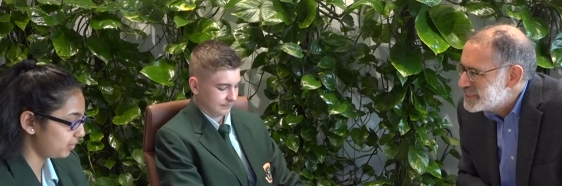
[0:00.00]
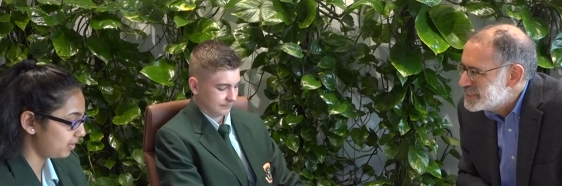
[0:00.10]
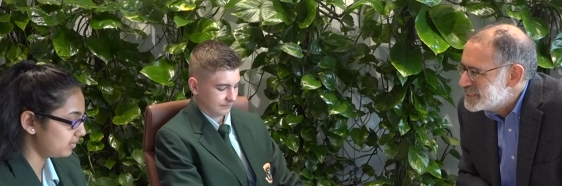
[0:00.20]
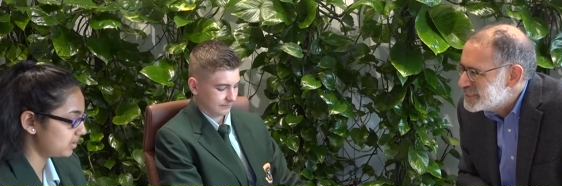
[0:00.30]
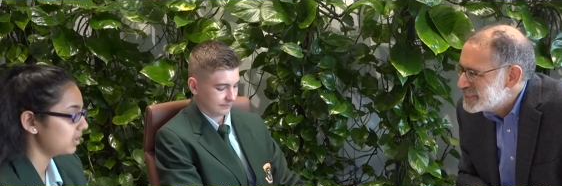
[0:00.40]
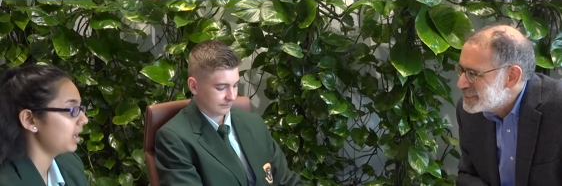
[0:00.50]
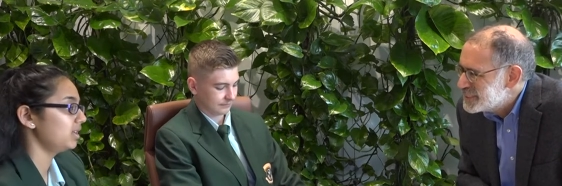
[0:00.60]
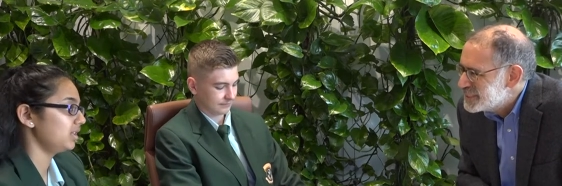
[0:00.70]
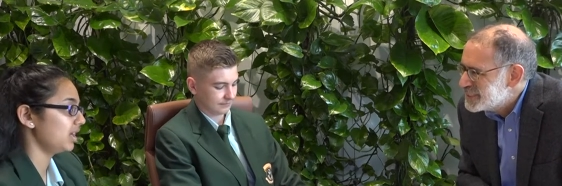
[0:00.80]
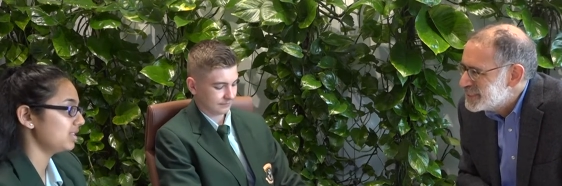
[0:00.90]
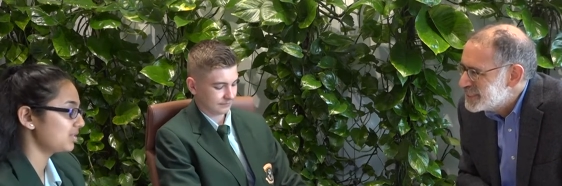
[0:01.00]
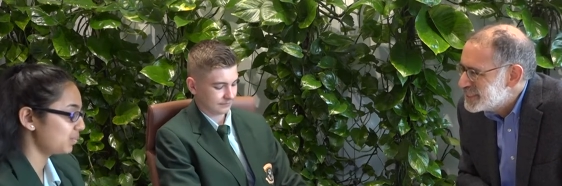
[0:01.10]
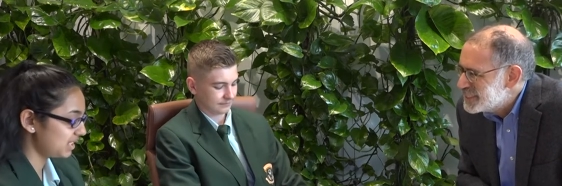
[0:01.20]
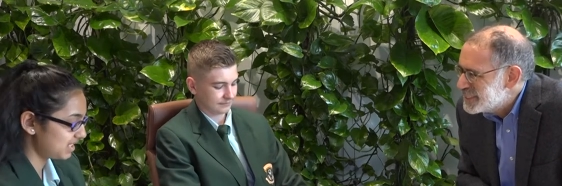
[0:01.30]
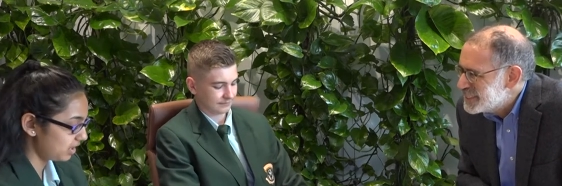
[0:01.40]
Speaker 1: rolls? And
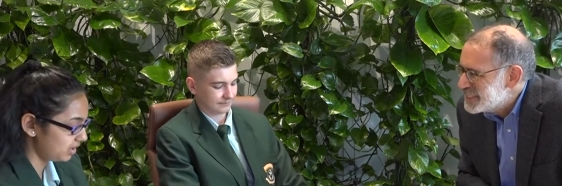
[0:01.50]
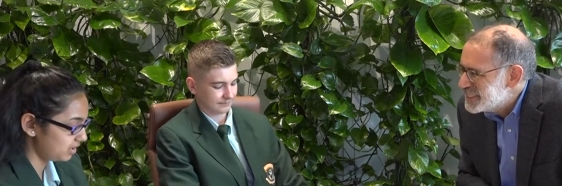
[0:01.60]
yes, we said